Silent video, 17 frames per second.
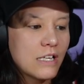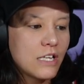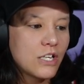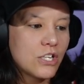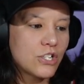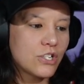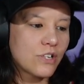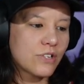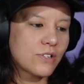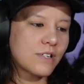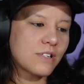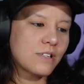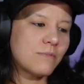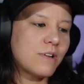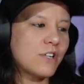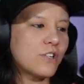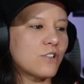She also has
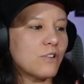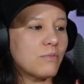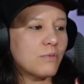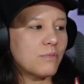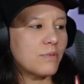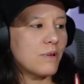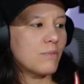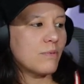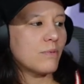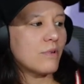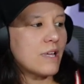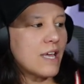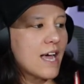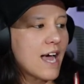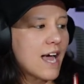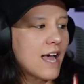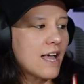an amazing group of people.
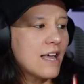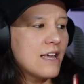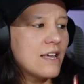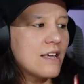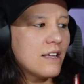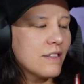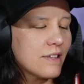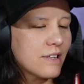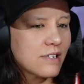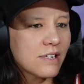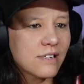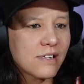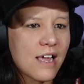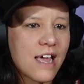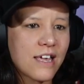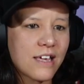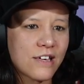Yeah. This is
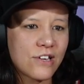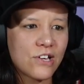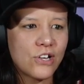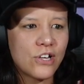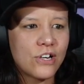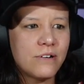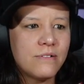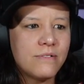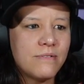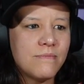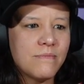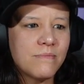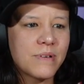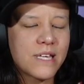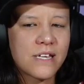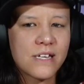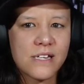like good
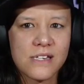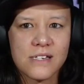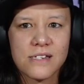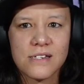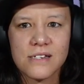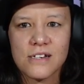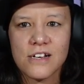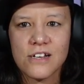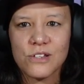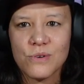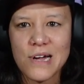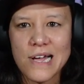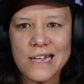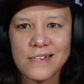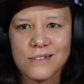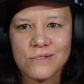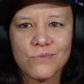because
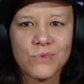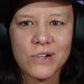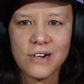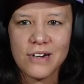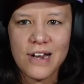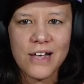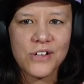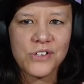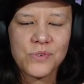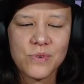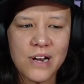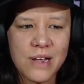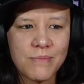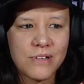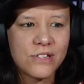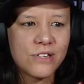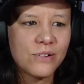otherwise what else would I
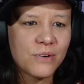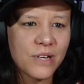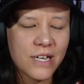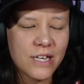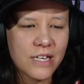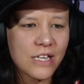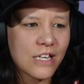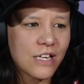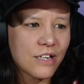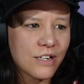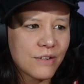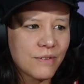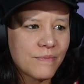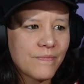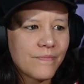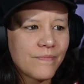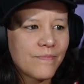be doing, you
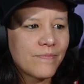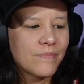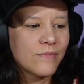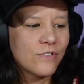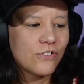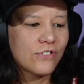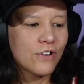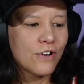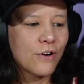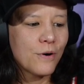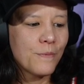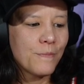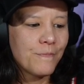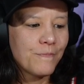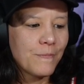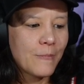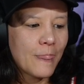know? So,
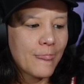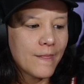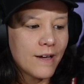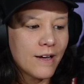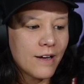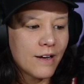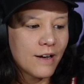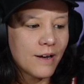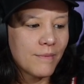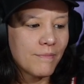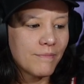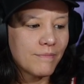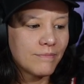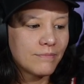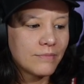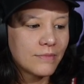um